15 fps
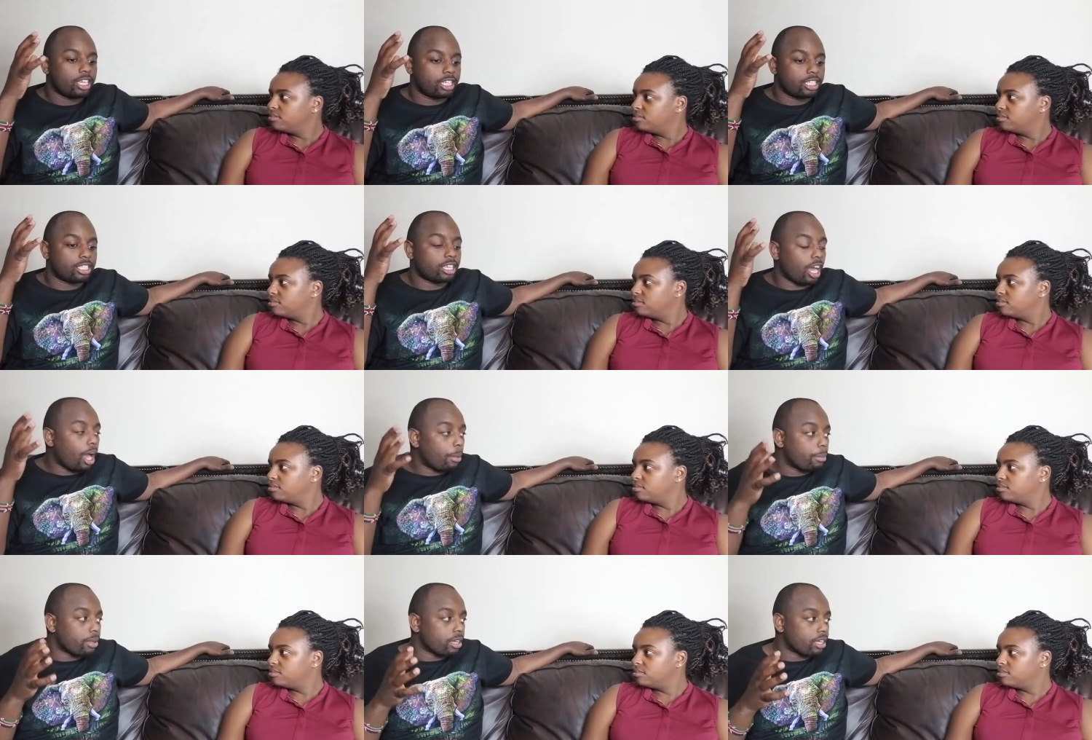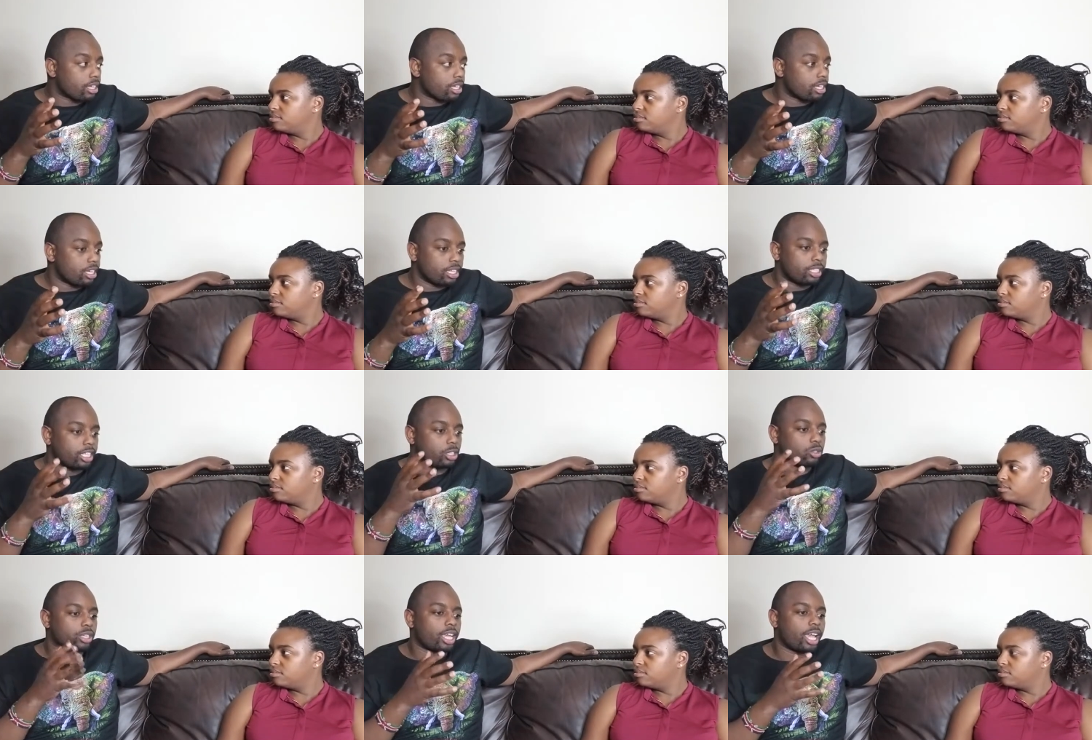Speaker 1: topic
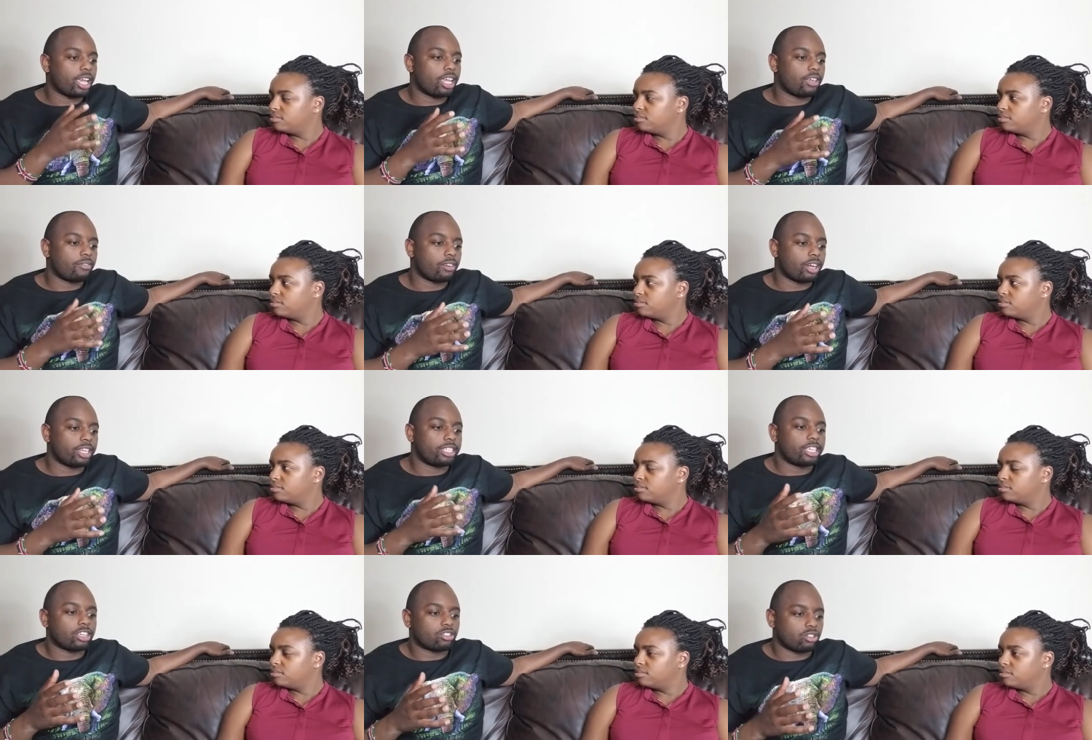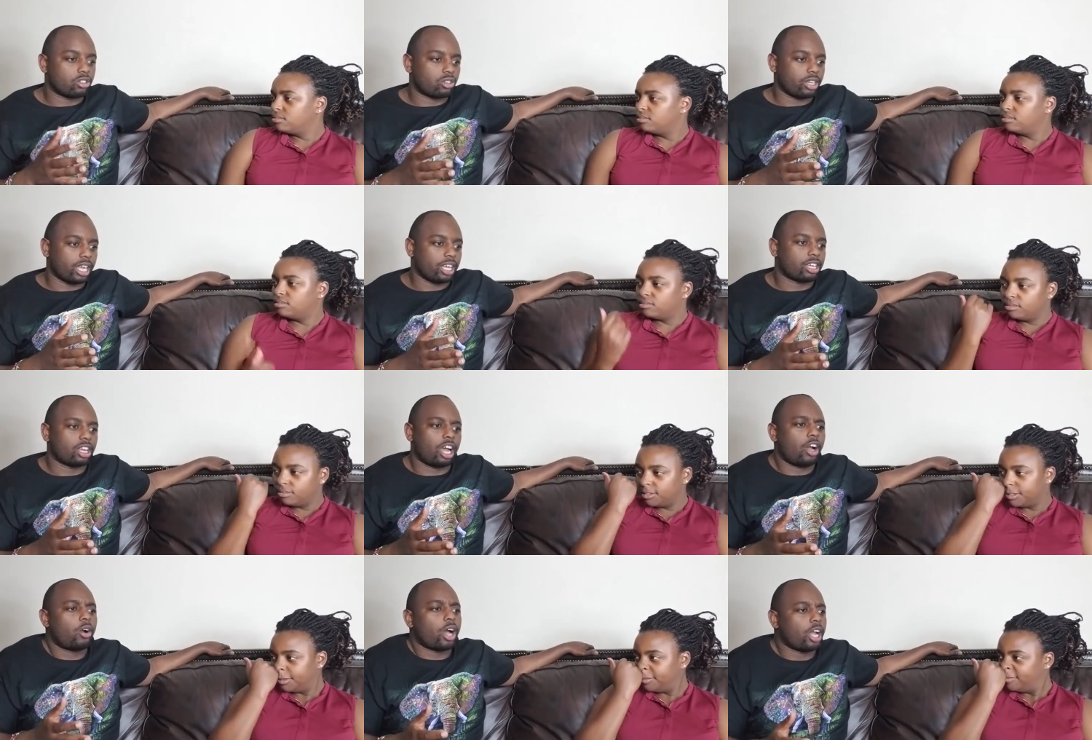that you can't give a yes or no, like,
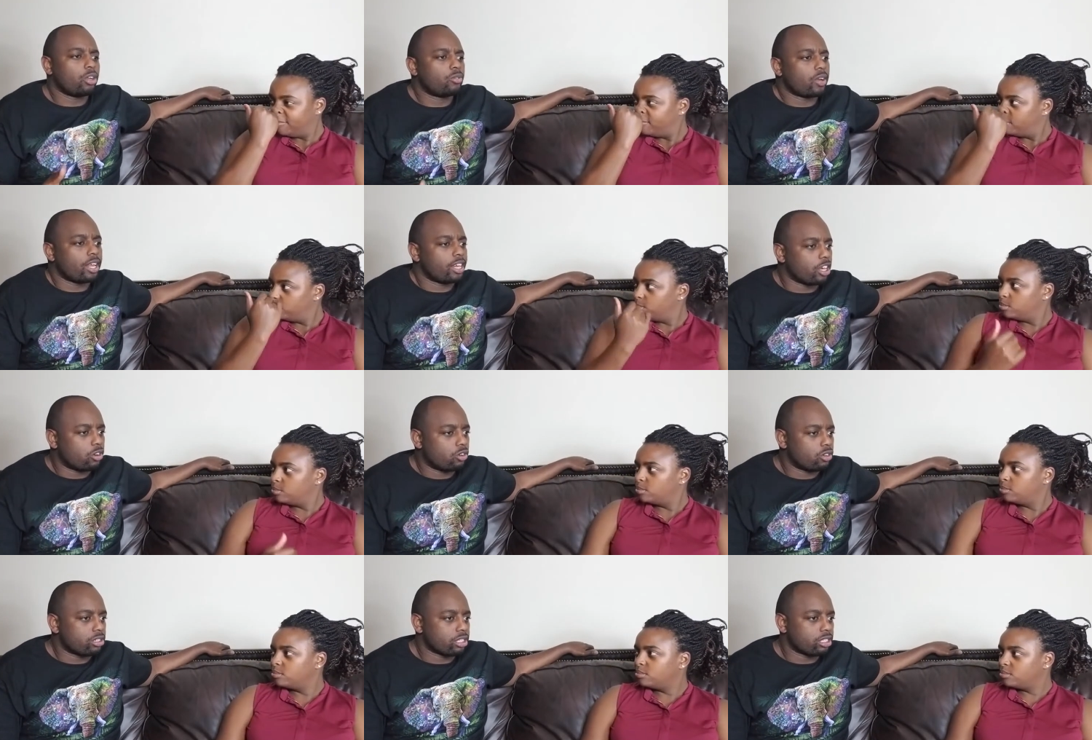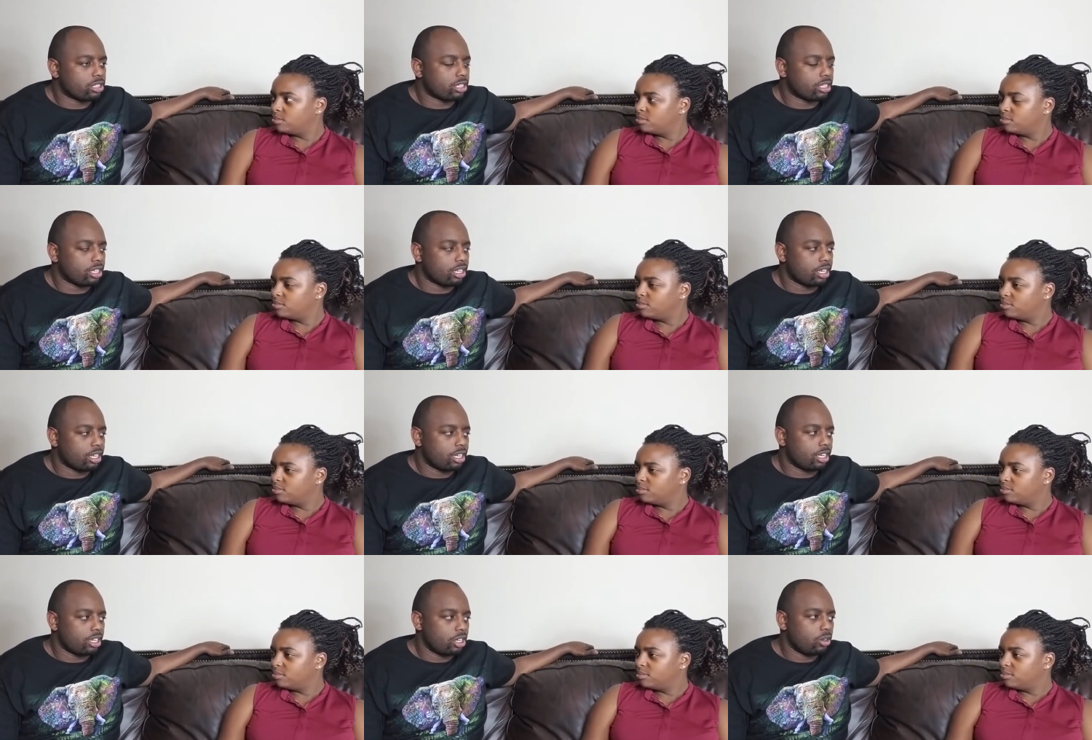oh, are you riding a horse?
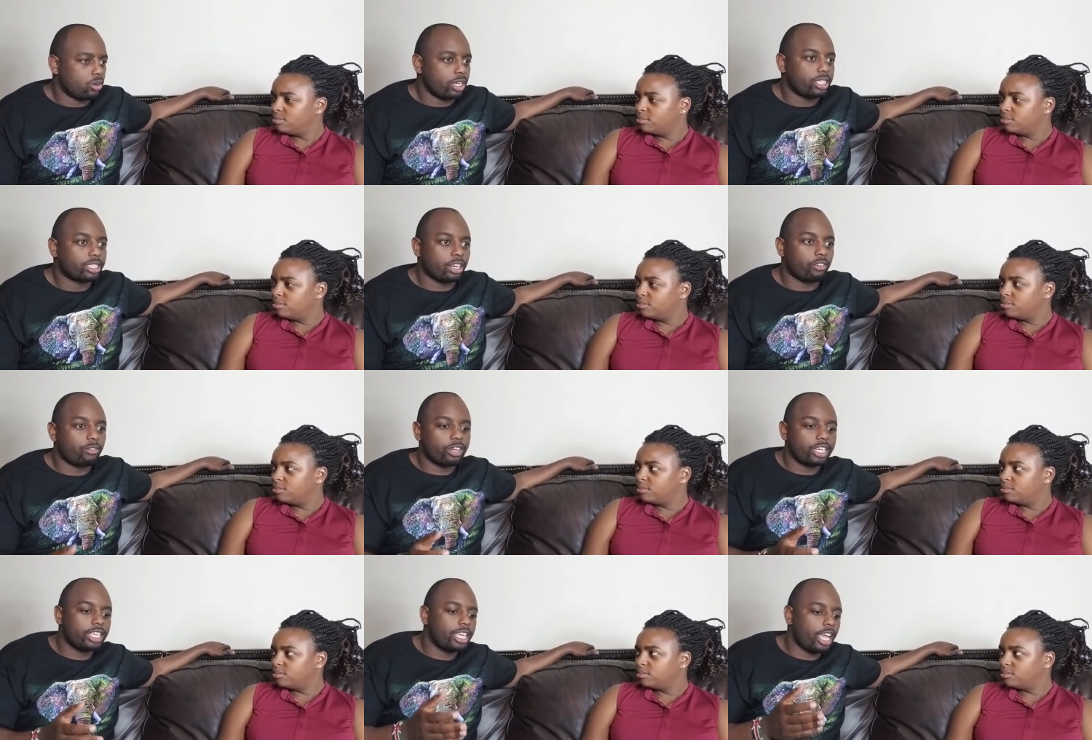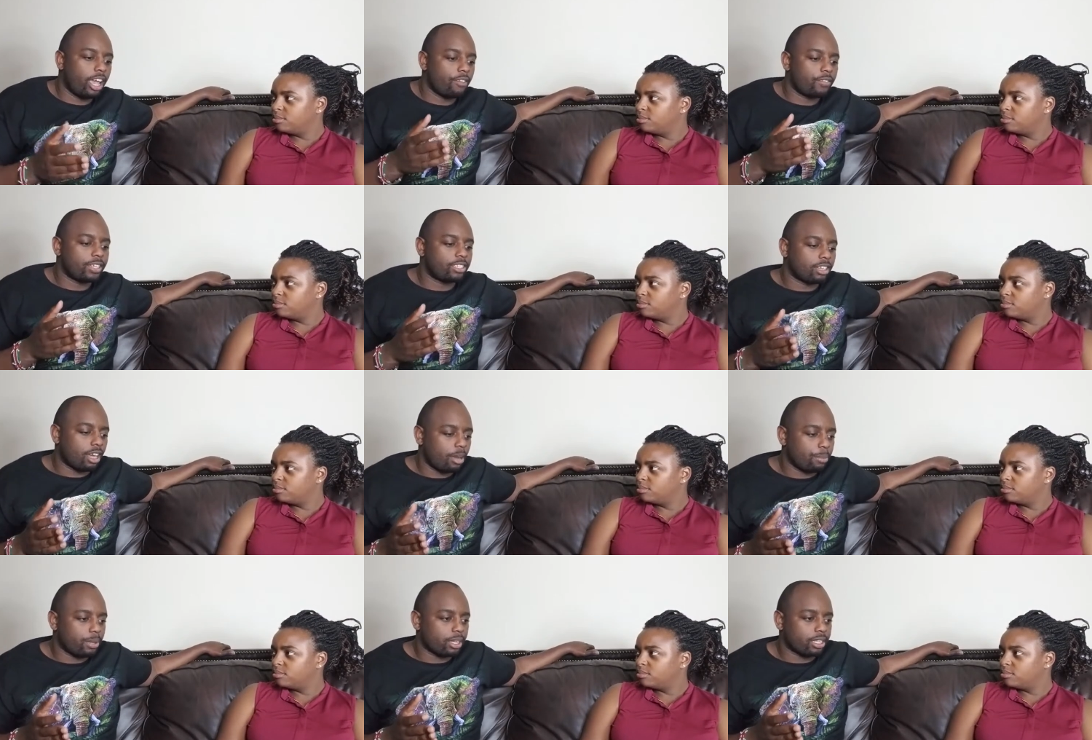No, it's a really heavy
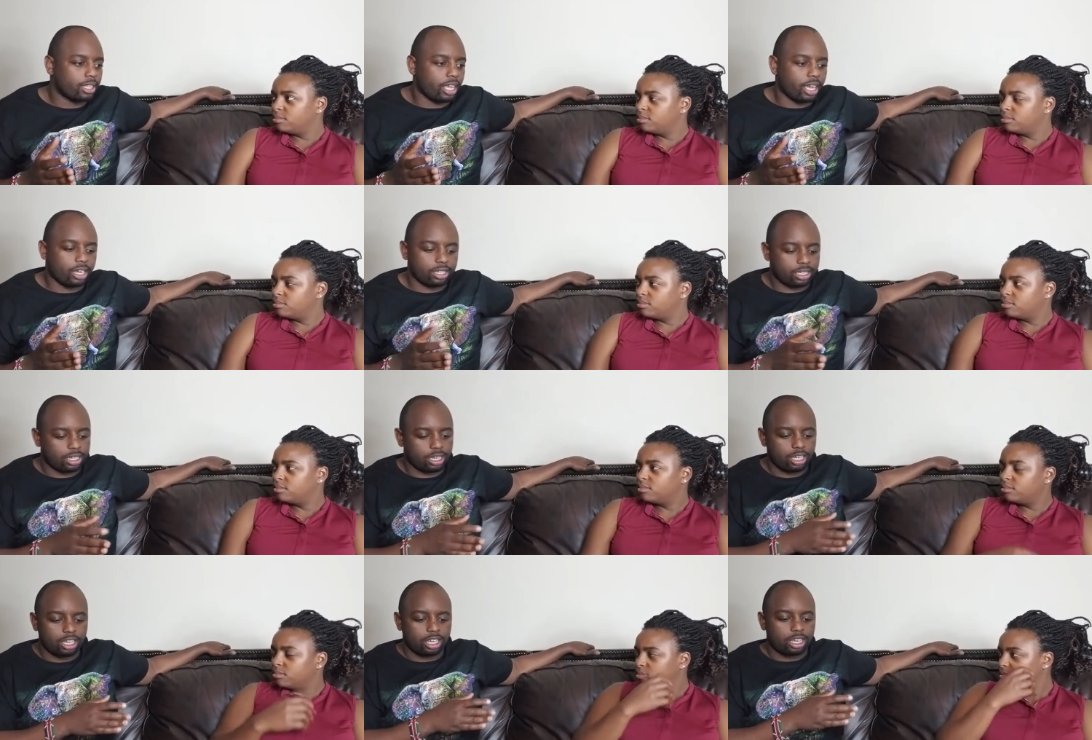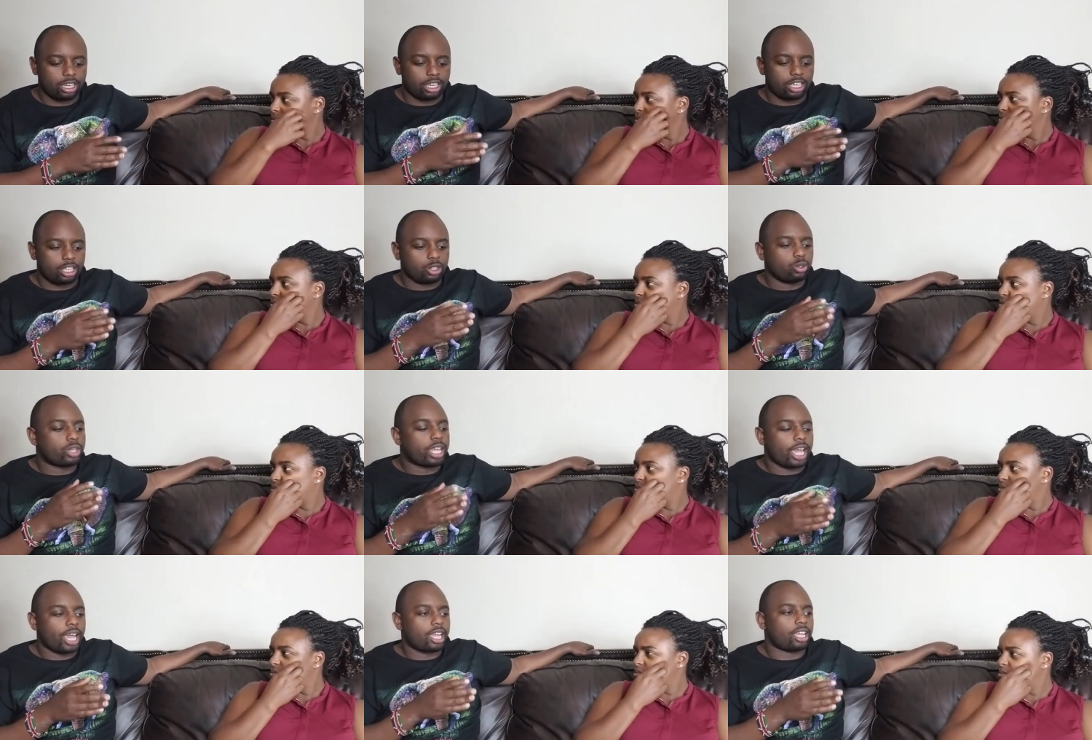topic that you
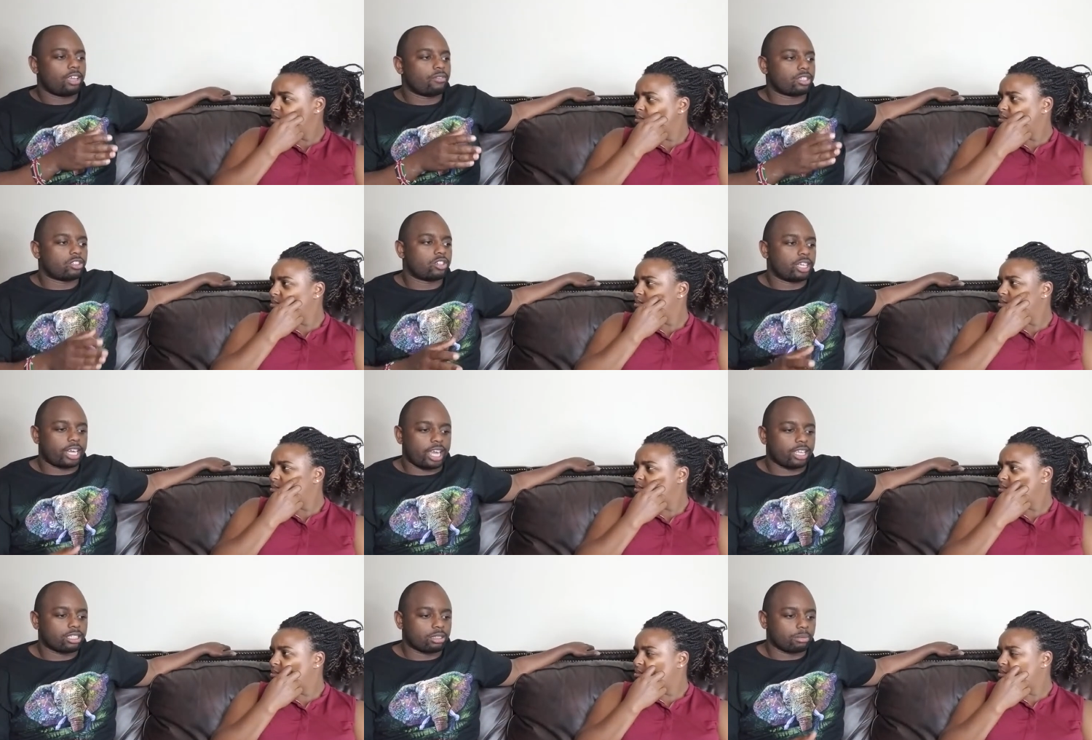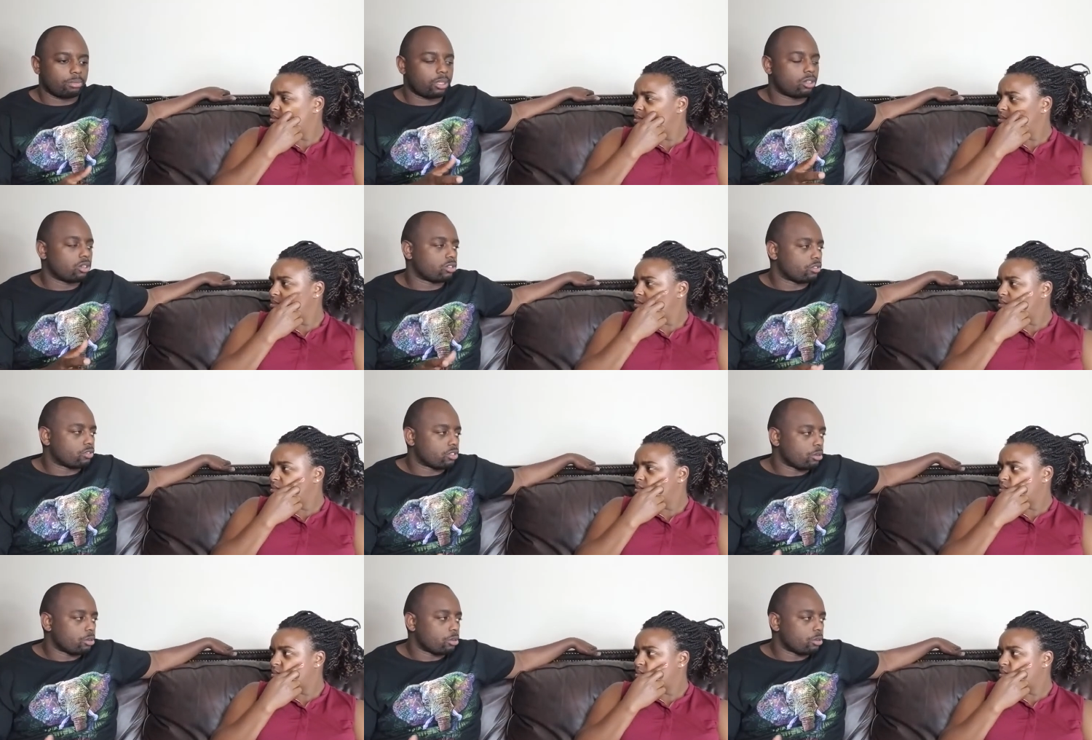can't give a straight answer because of so